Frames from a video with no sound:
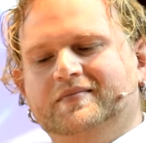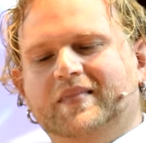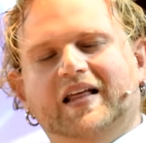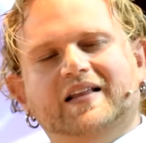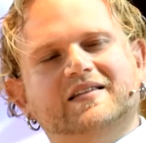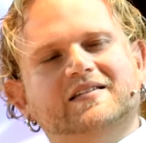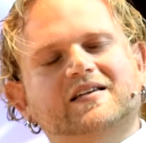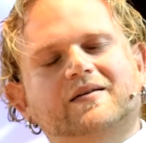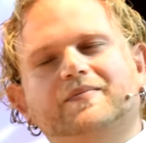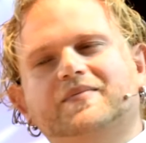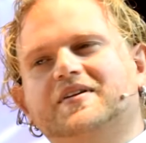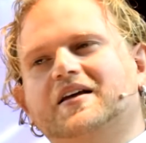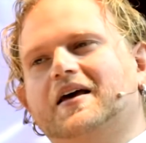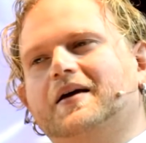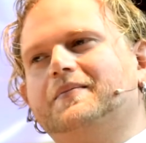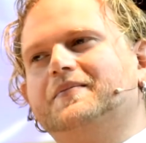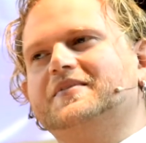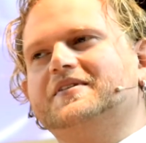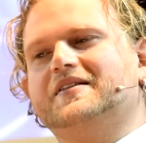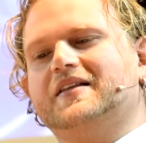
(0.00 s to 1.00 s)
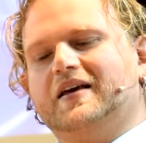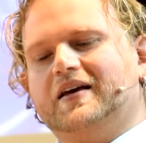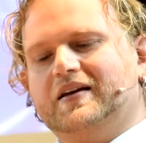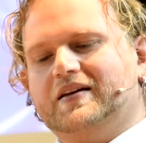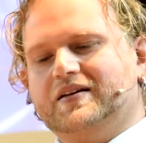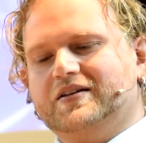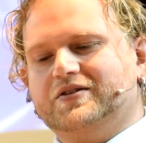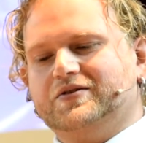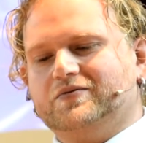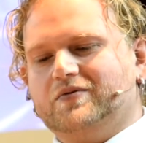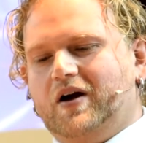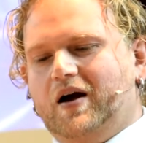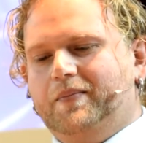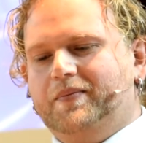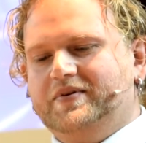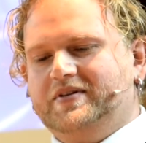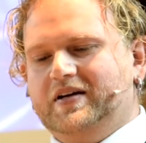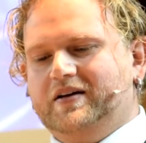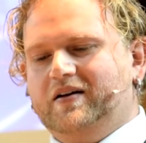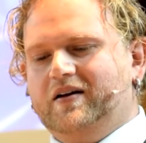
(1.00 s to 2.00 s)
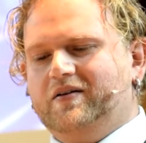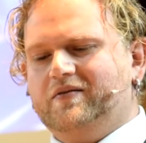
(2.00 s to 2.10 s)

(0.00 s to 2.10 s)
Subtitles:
And sometimes they disrupt and